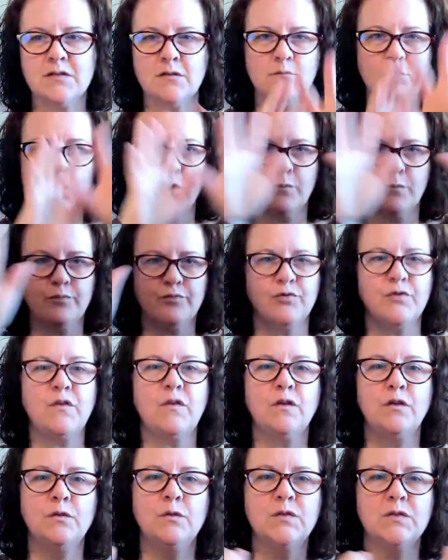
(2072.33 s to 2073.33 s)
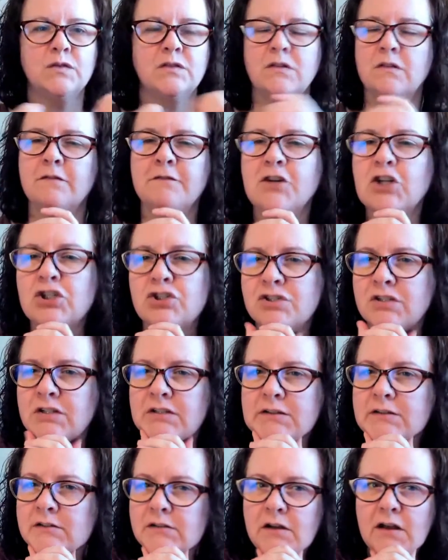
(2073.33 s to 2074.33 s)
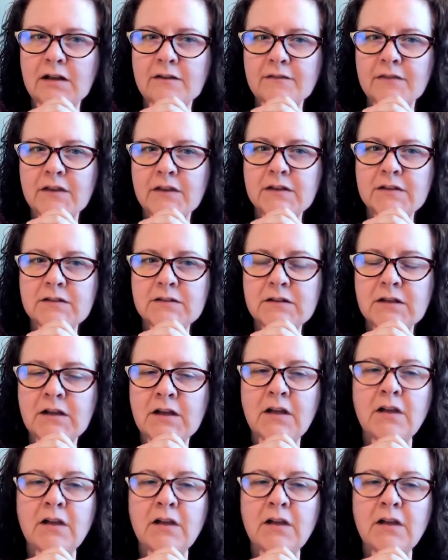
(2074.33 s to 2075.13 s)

a more produced version of this.